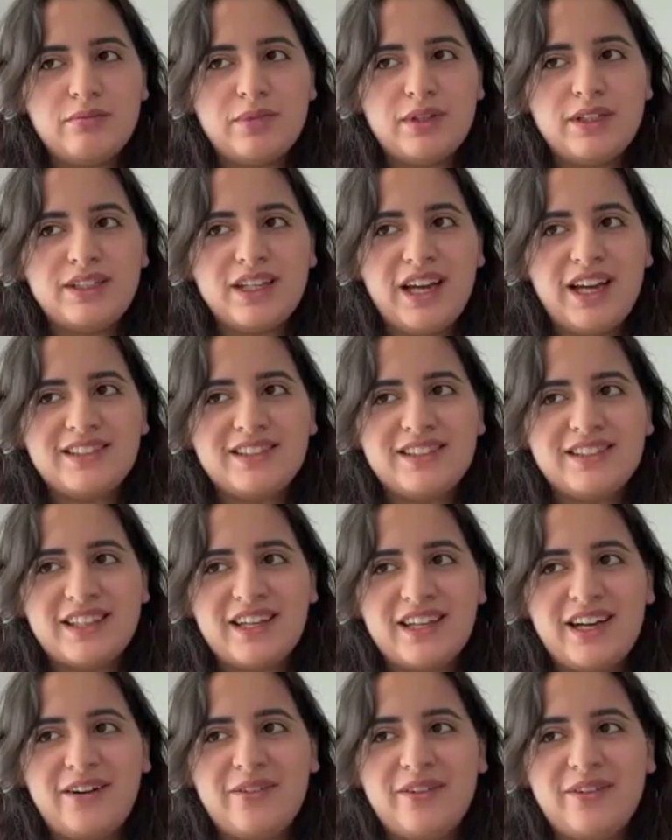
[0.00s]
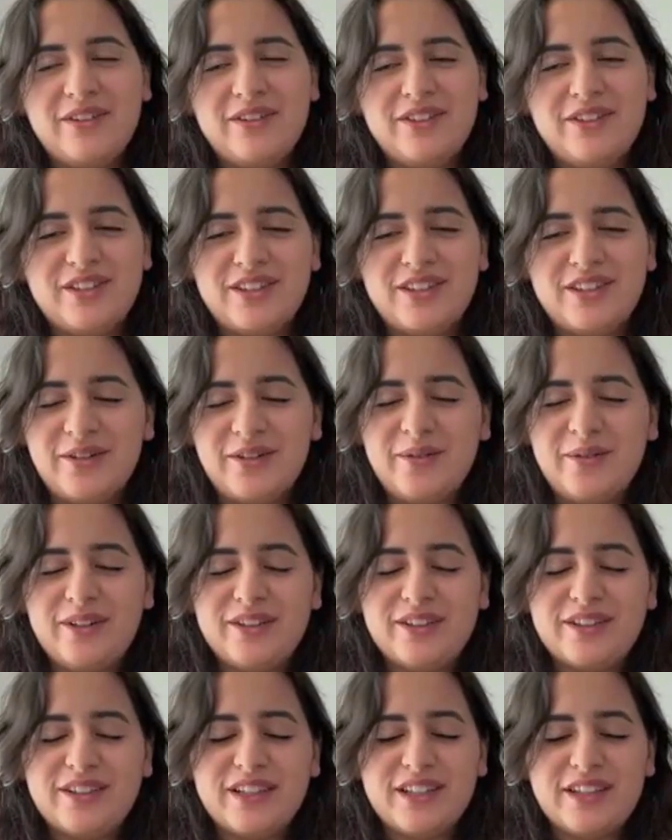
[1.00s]
Besides like how interesting it
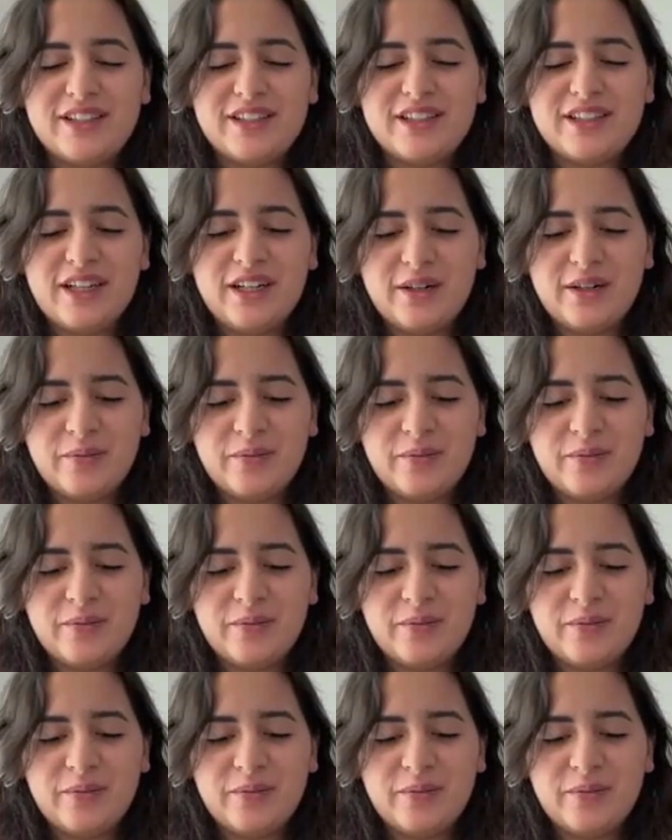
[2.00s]
was, because